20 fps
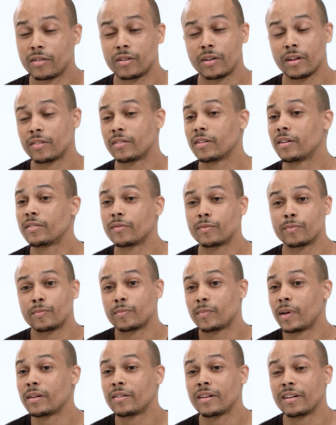It's
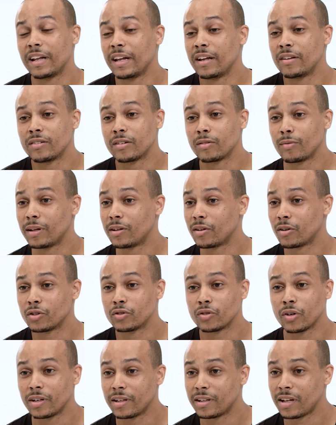basically the easiest way to
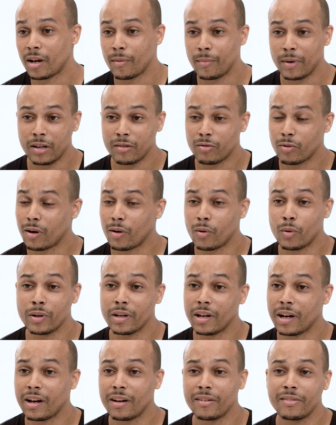control your diabetes throughout all
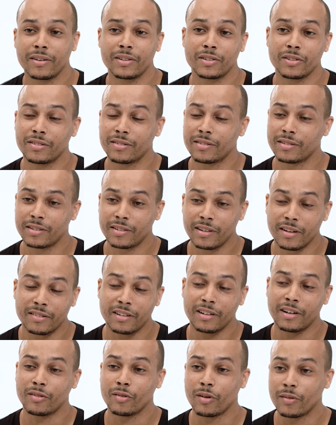your life. Just
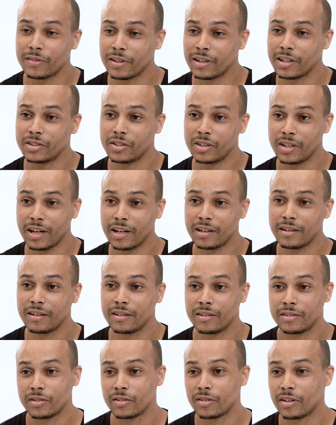testing as often as you can,
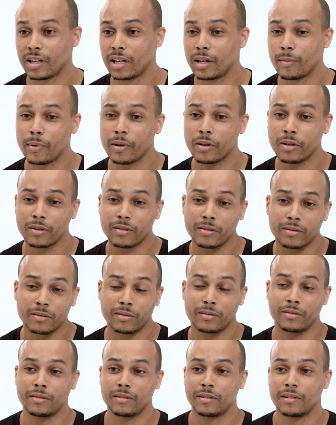just to keep an
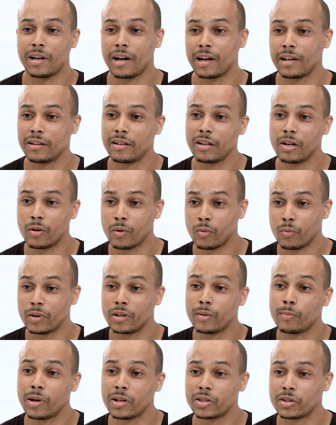idea on what
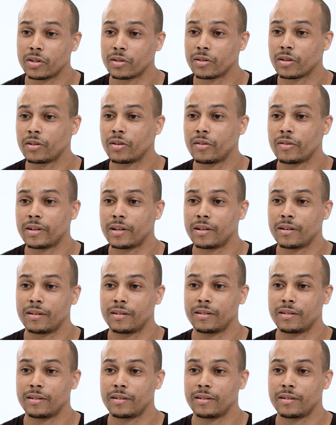your blood sugars are doing.